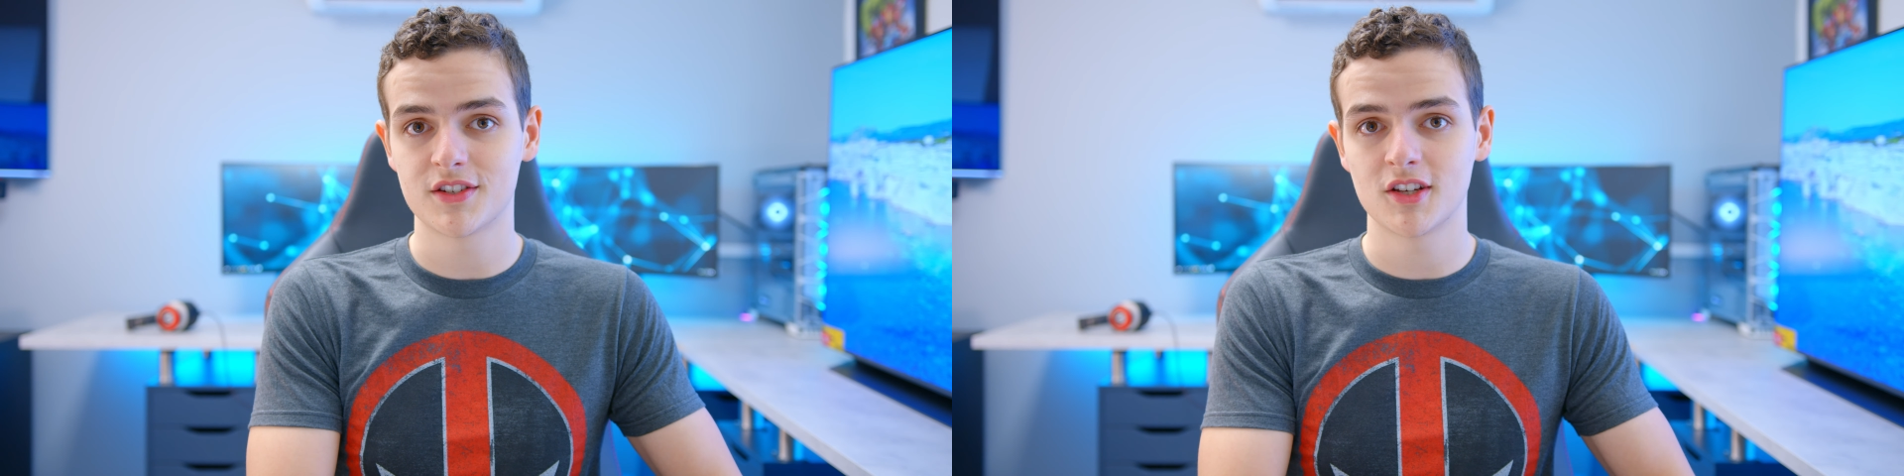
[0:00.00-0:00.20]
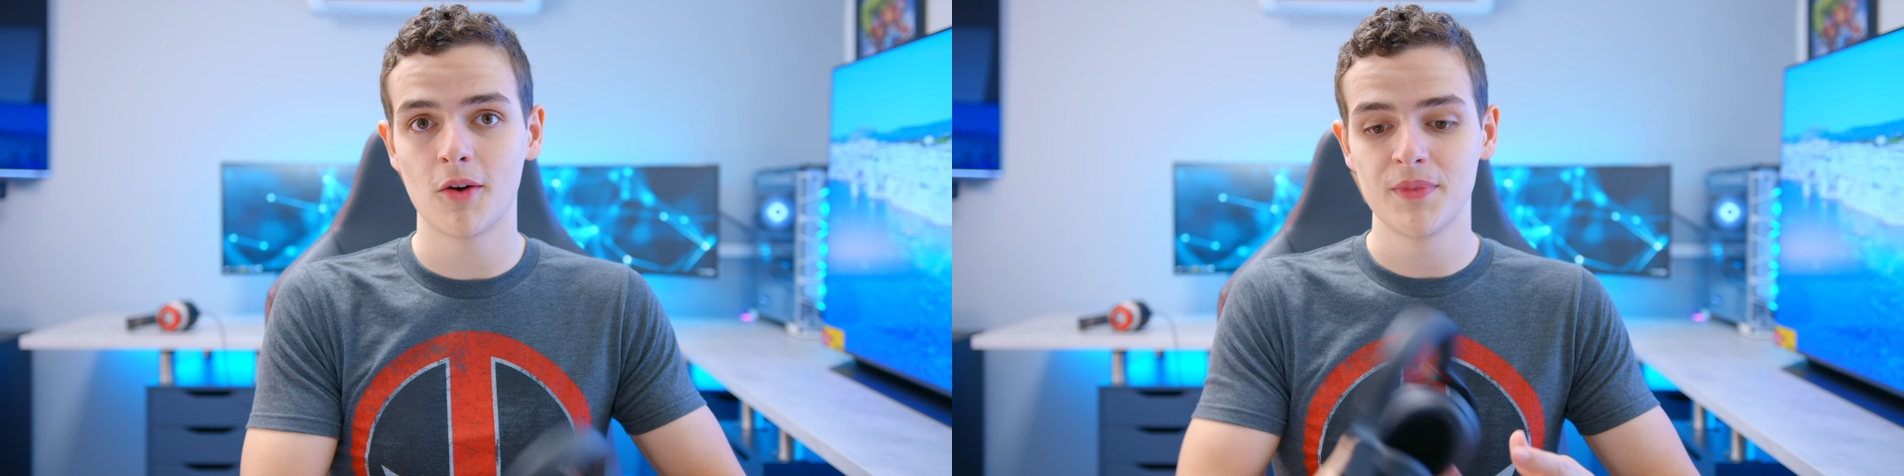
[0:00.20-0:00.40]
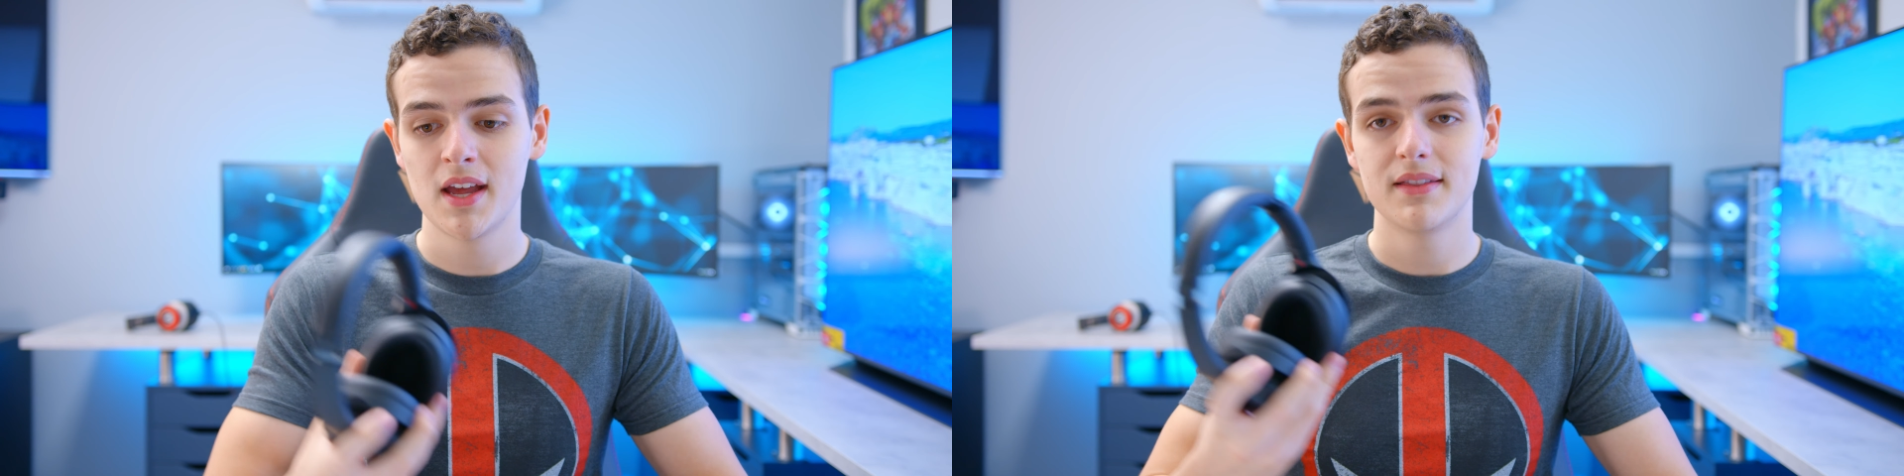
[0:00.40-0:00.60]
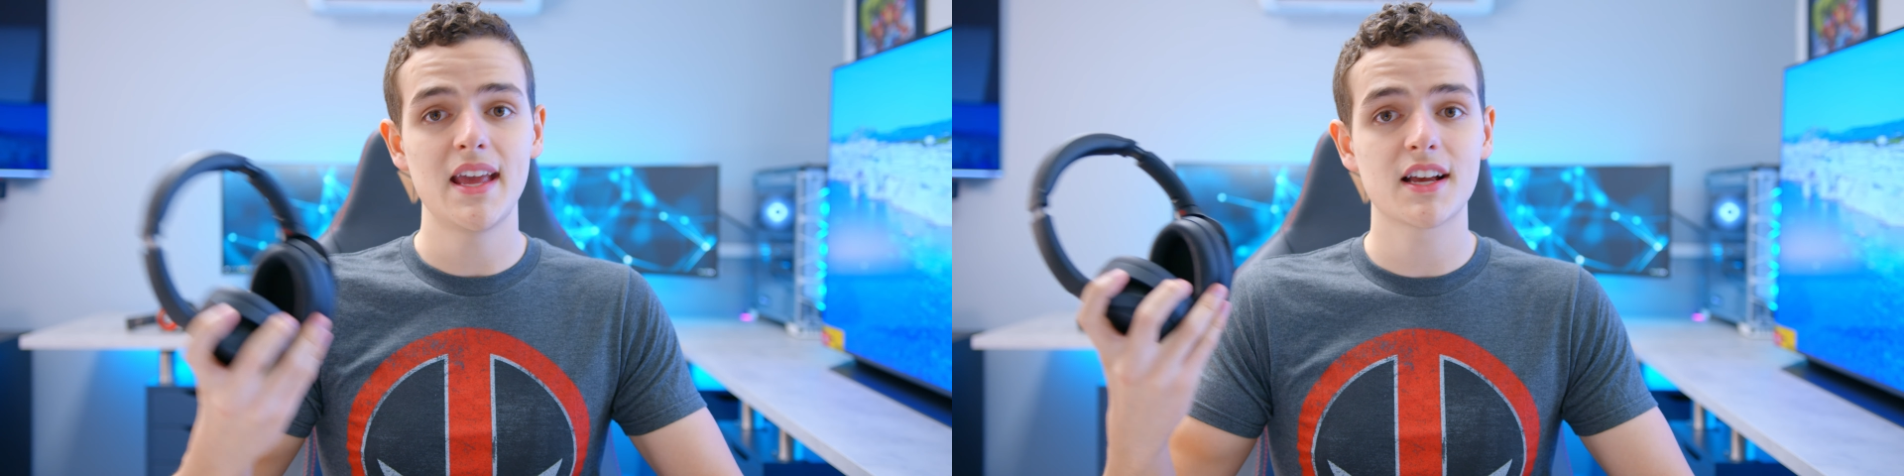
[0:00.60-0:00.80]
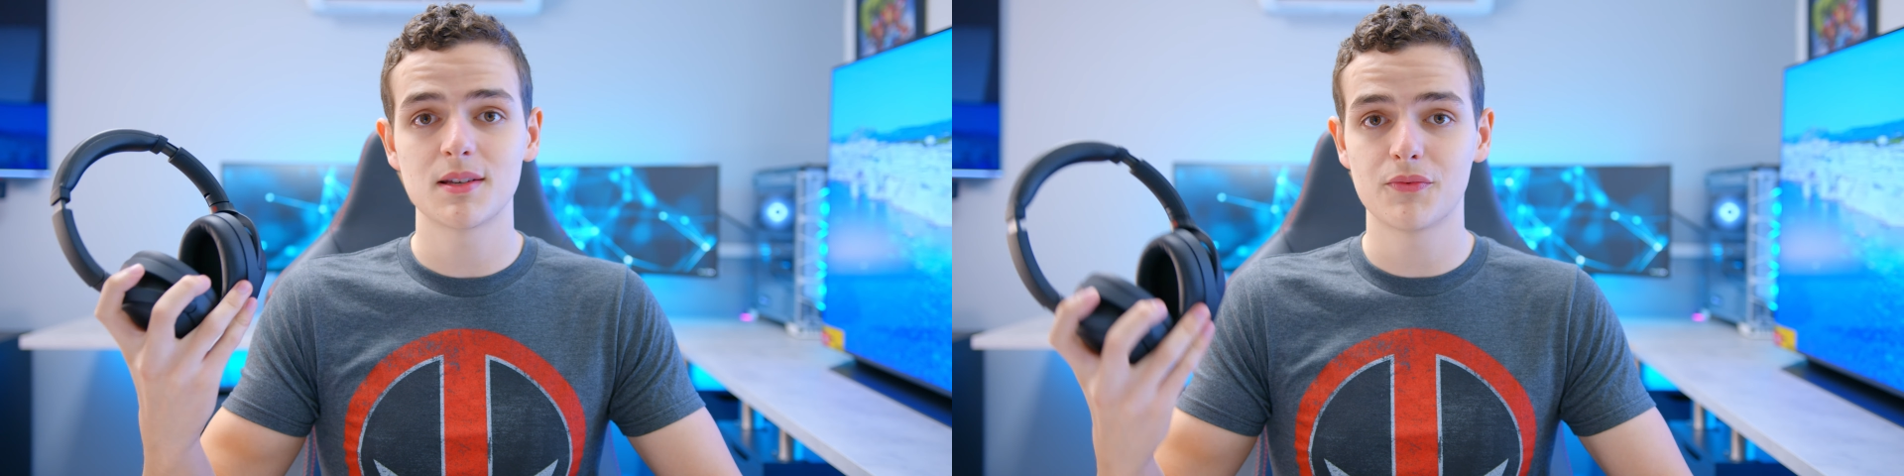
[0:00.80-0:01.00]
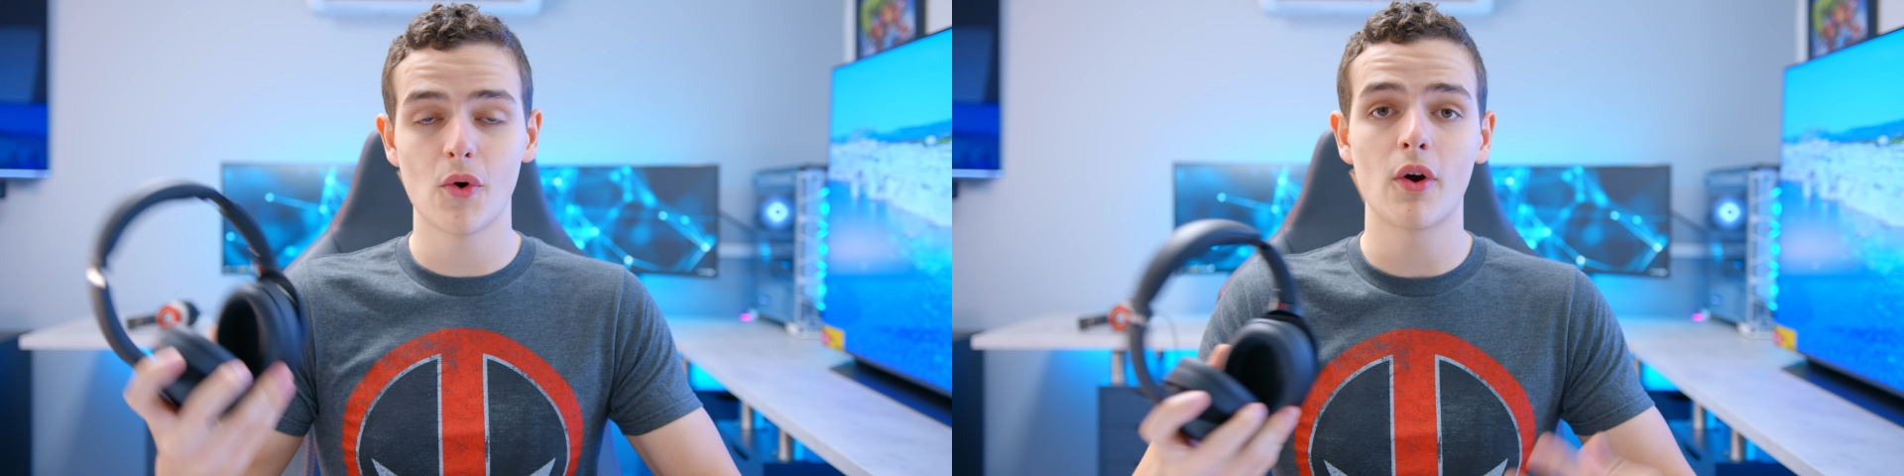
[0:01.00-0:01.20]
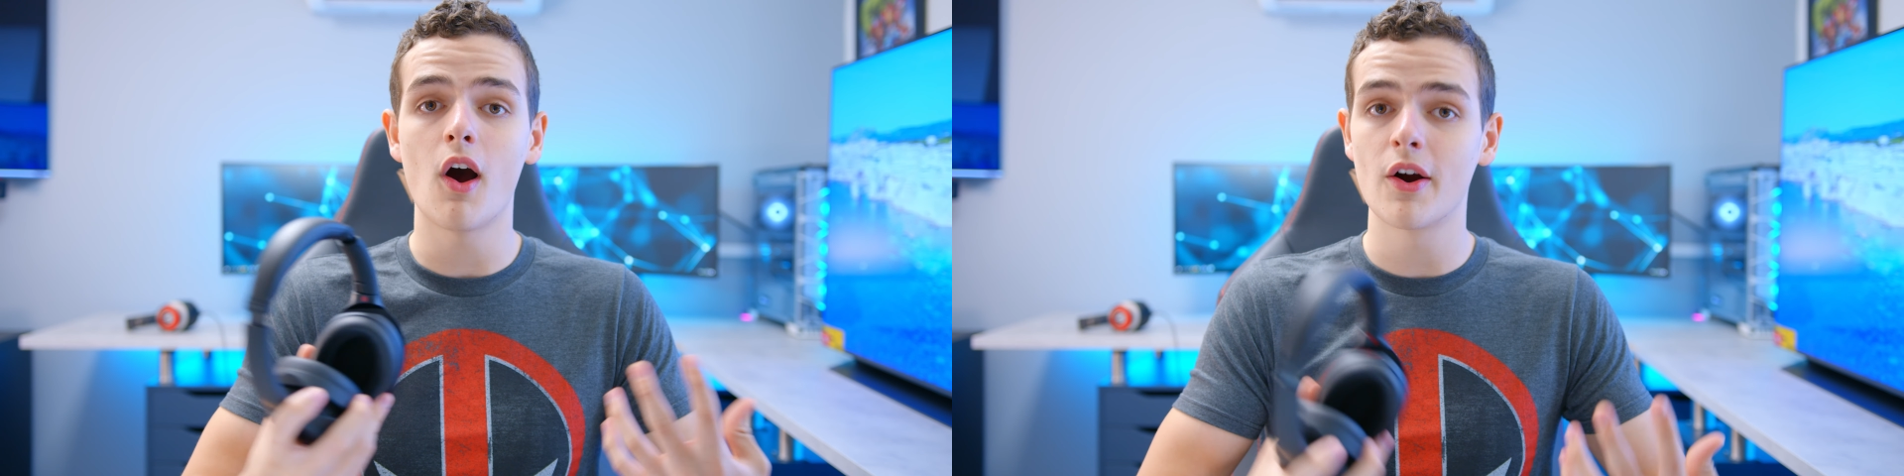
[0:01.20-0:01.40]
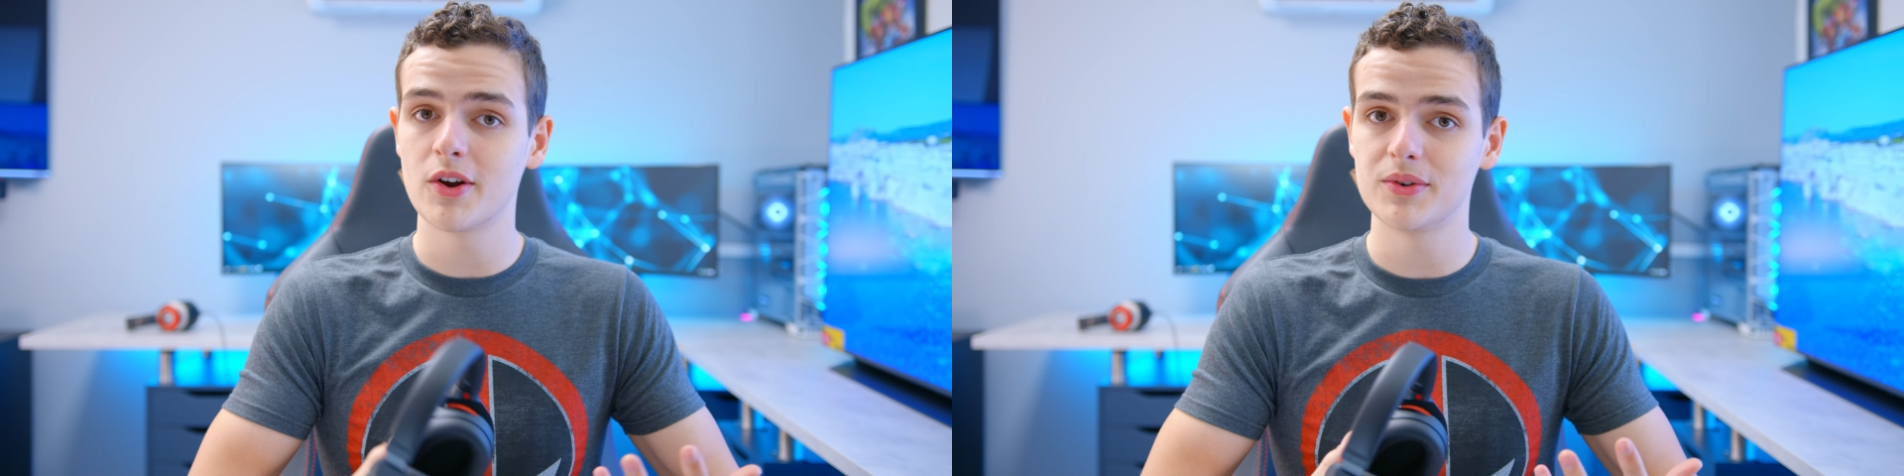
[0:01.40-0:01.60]
so the XM4
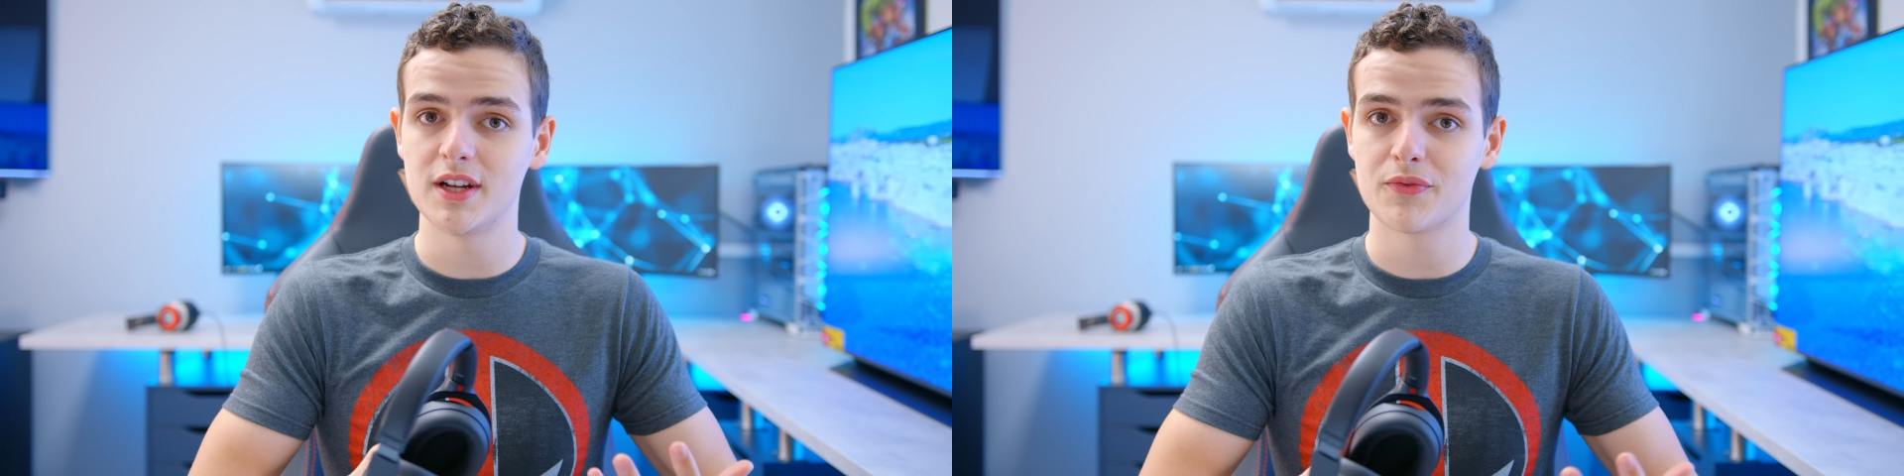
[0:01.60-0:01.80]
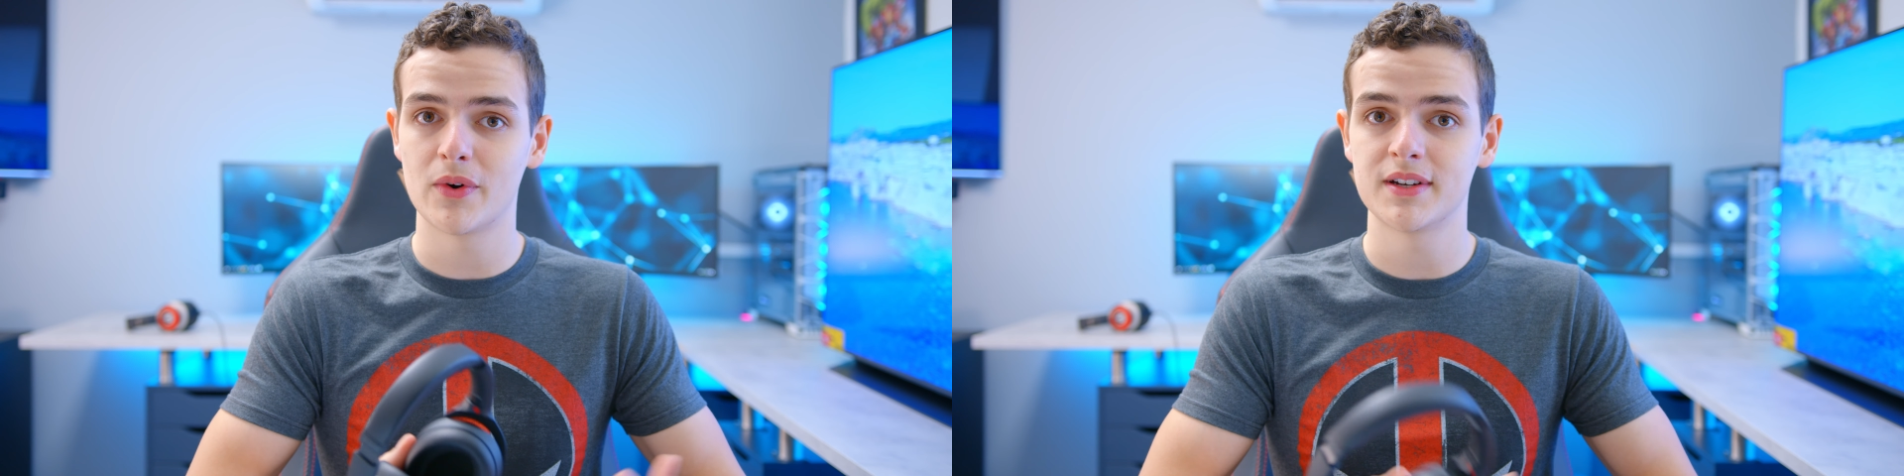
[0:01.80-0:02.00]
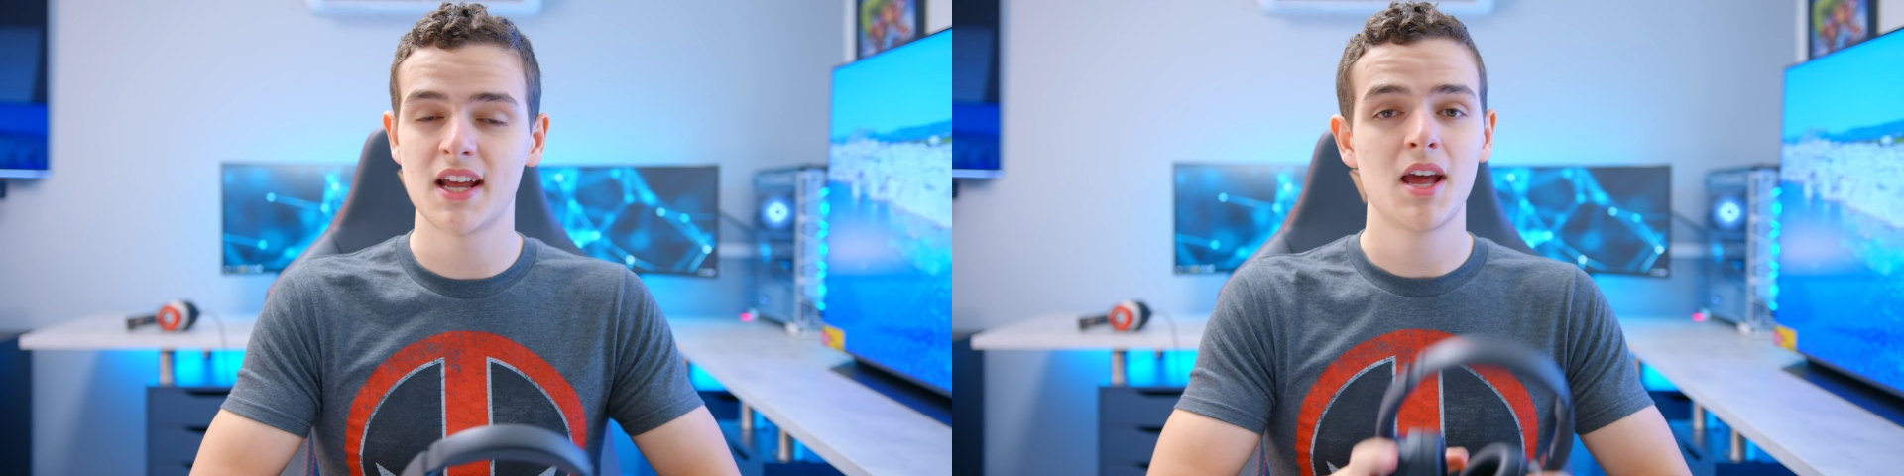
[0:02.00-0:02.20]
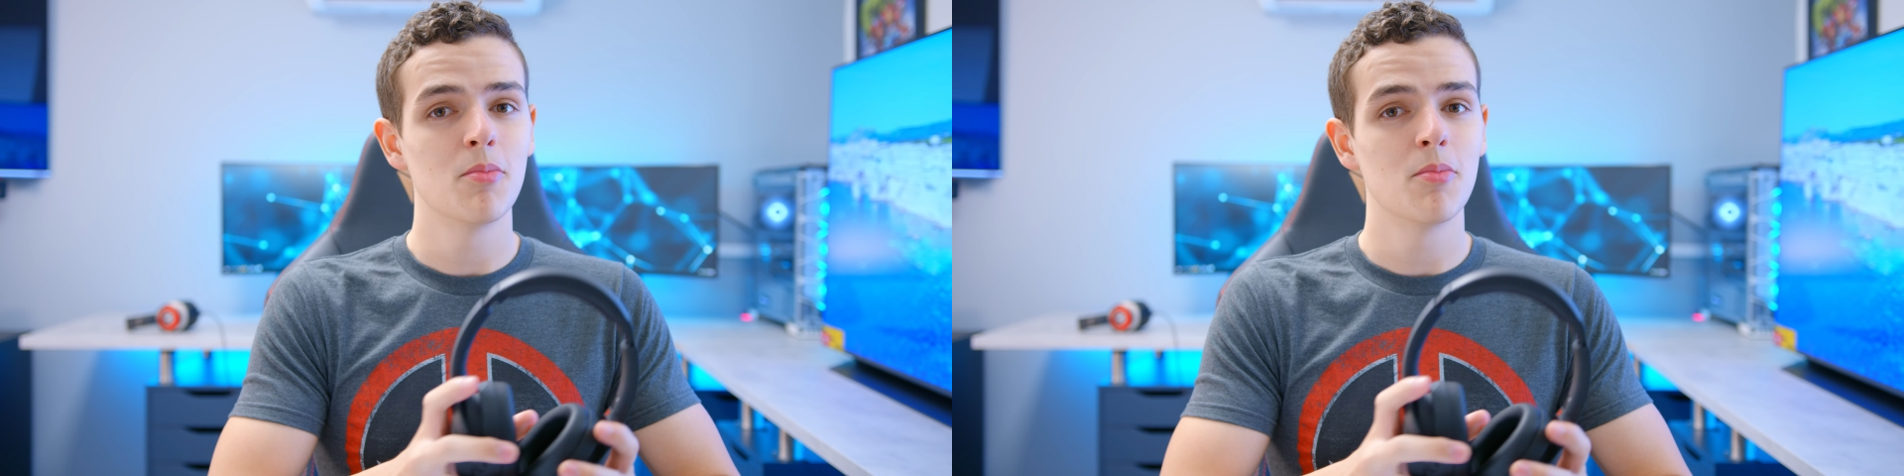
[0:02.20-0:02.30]
are no different.